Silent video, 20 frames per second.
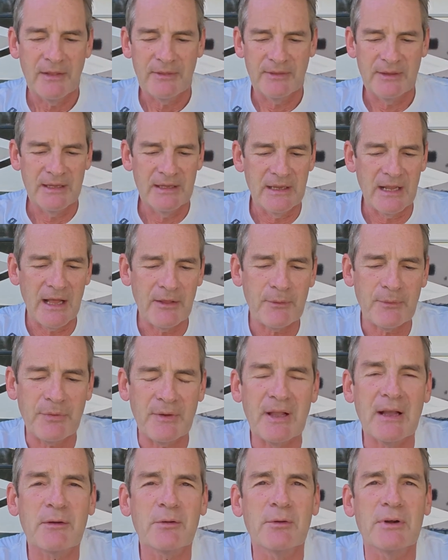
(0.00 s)
The other
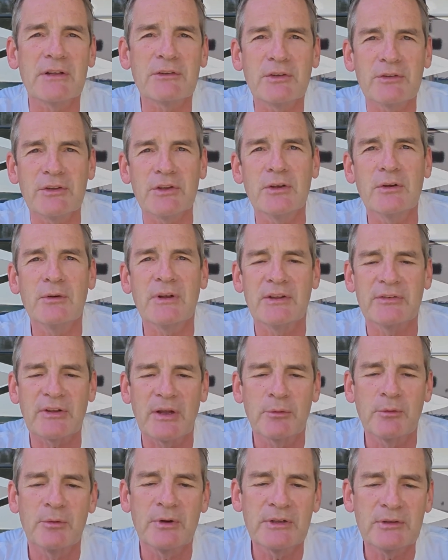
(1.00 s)
thing I'm going to do is
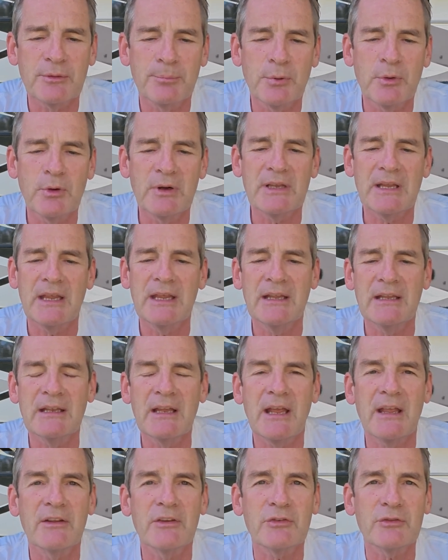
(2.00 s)
I'm going to put in
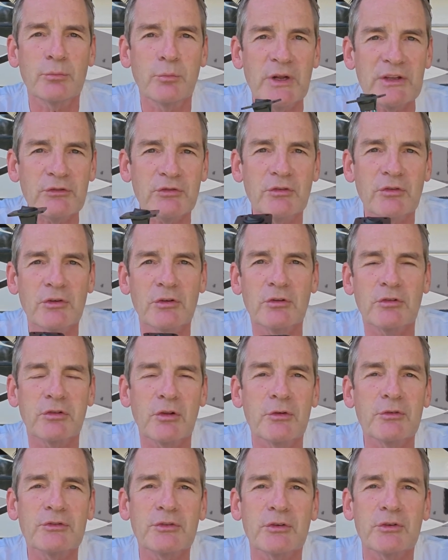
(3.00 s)
a switch
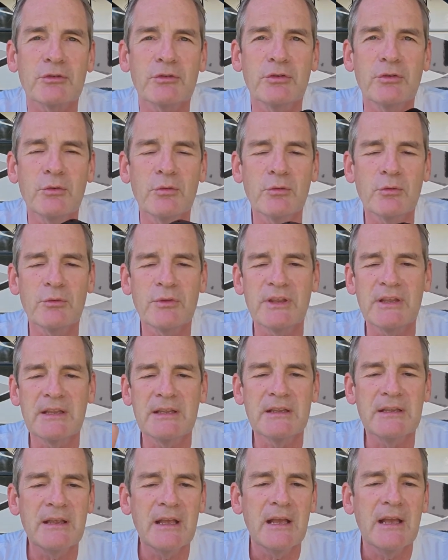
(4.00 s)
closer to
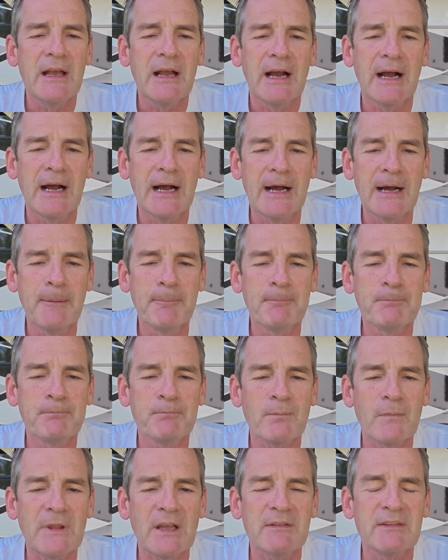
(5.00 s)
the um,
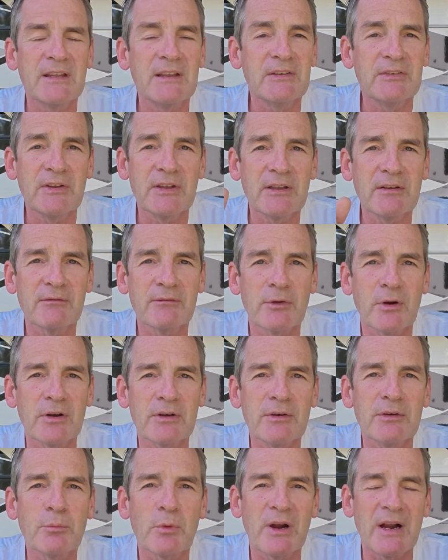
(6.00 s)
DC
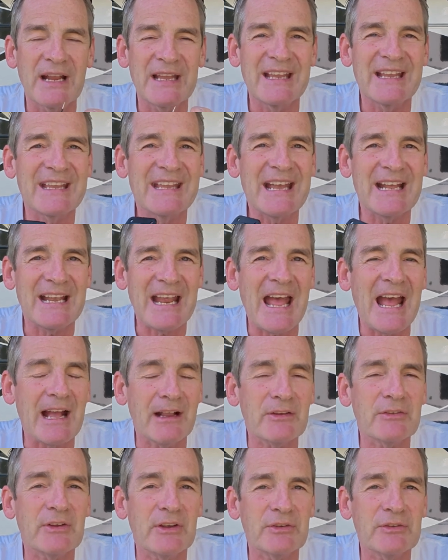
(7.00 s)
converter where I can get
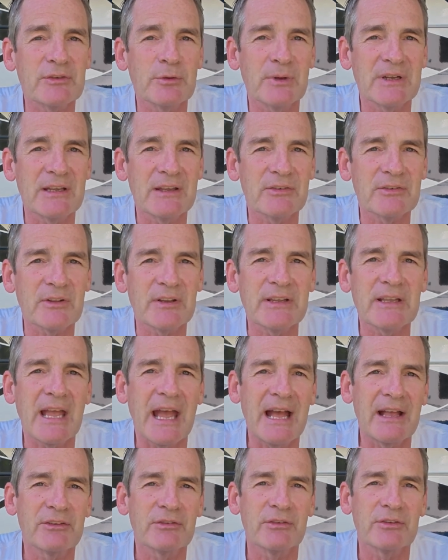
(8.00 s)
access to it easily.
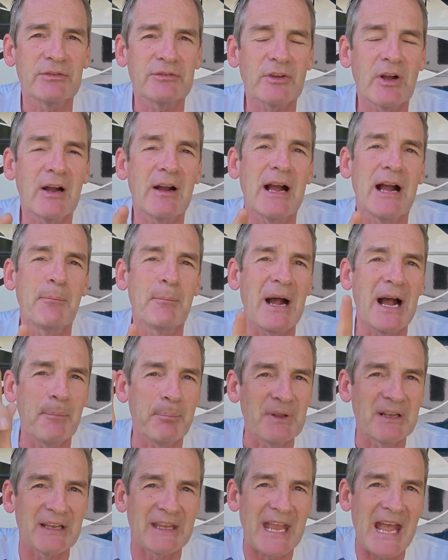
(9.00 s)
As you saw, I'm up
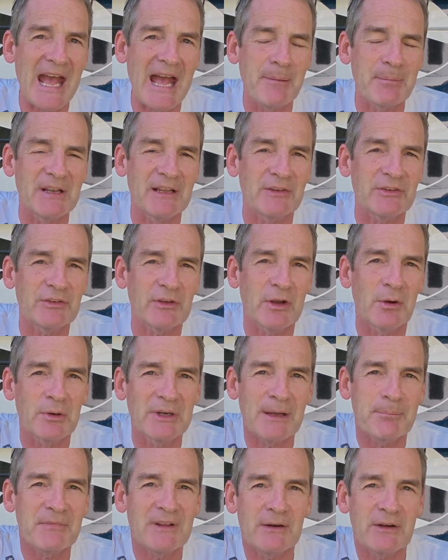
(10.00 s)
in a cabinet, so going
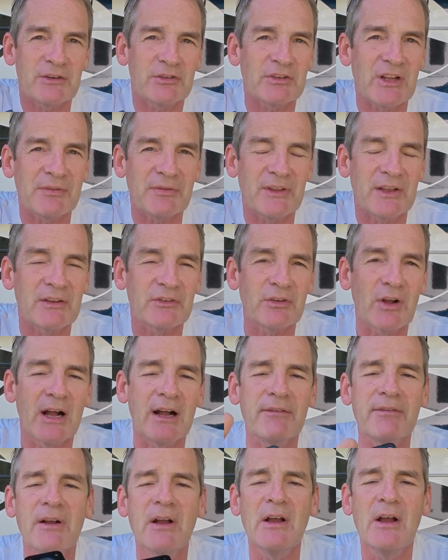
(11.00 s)
up there to shut things
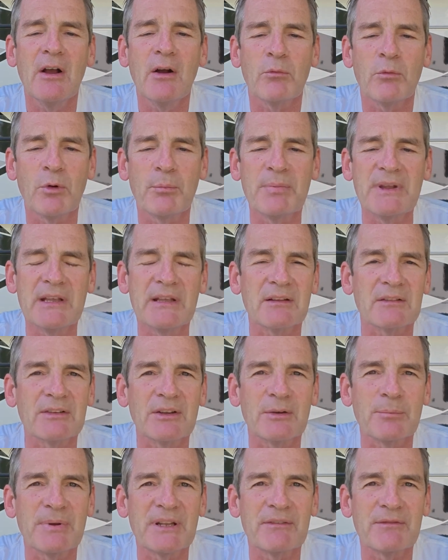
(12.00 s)
off will be a
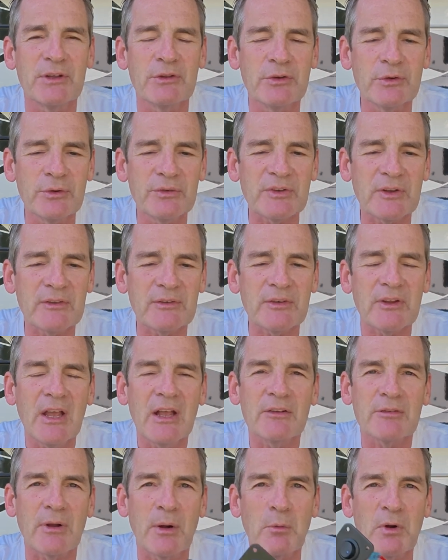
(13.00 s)
little bit of a nuisance.
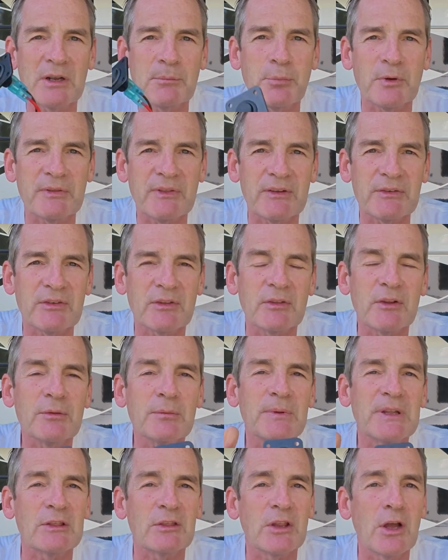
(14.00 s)
So I want to put this a little
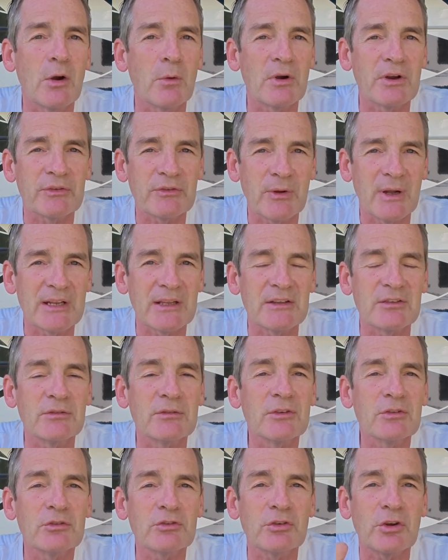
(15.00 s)
bit lower so I can
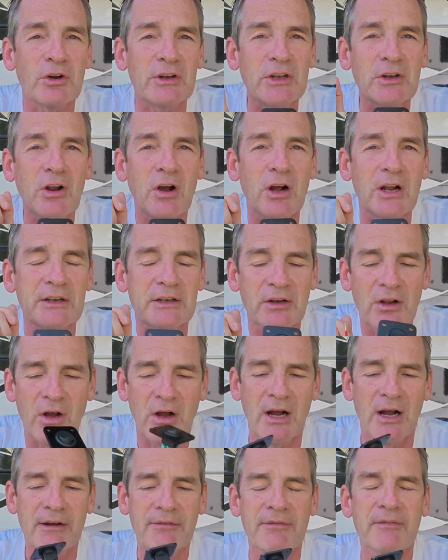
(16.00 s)
turn it on and
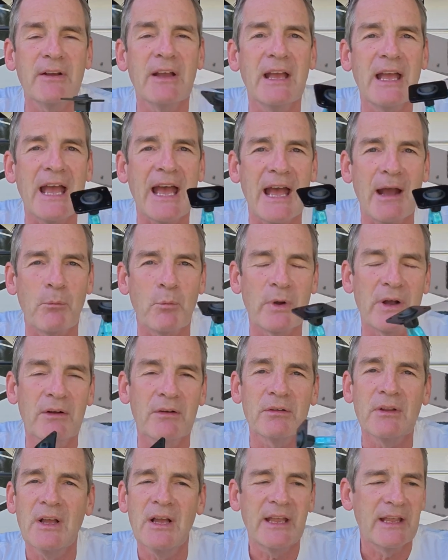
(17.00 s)
off at
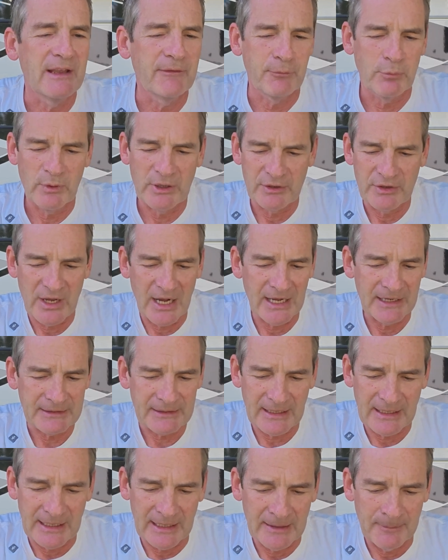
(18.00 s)
will if we're not
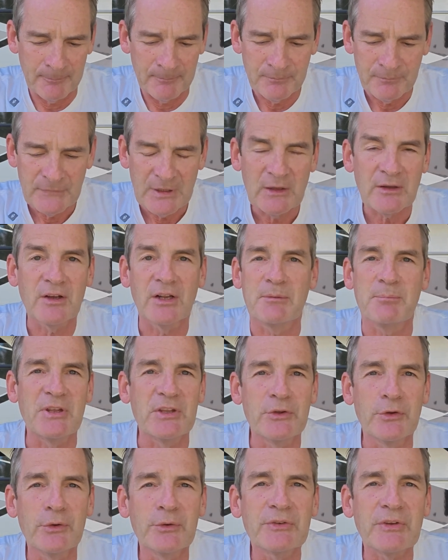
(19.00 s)
um, going to be
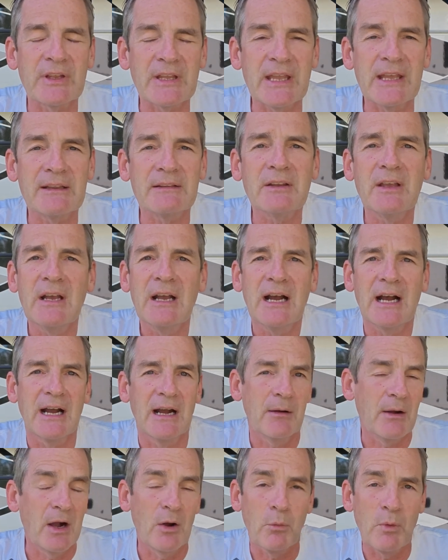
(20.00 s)
using it
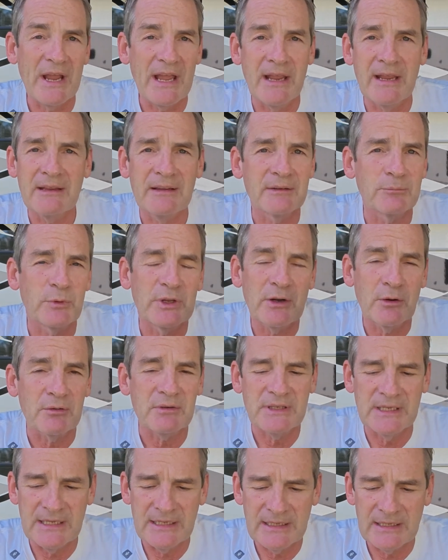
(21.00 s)
uh, away and we
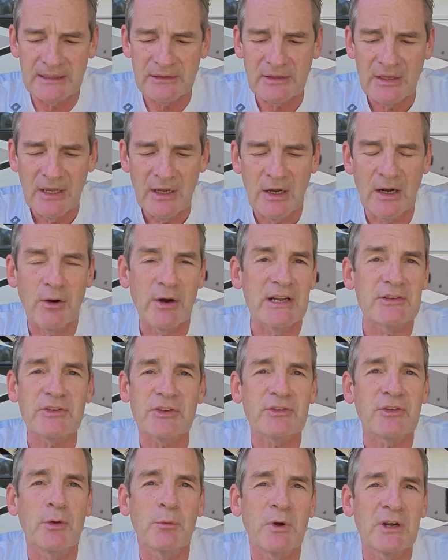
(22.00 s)
don't need it, or I
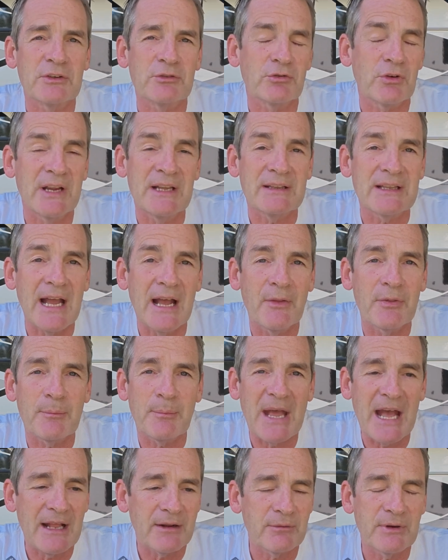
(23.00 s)
just don't want to drain down the
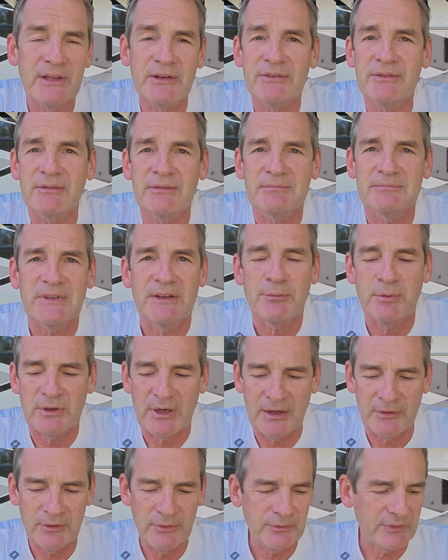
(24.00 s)
batteries if we're
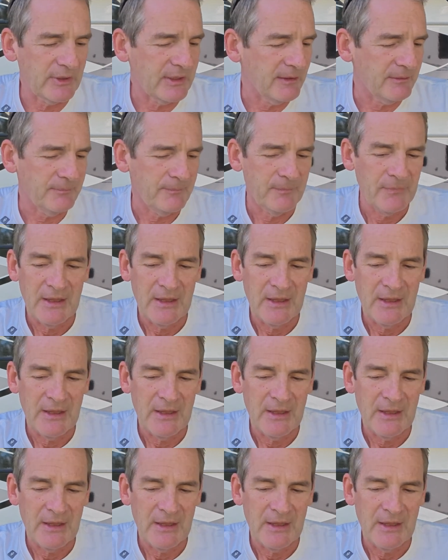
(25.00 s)
not using it.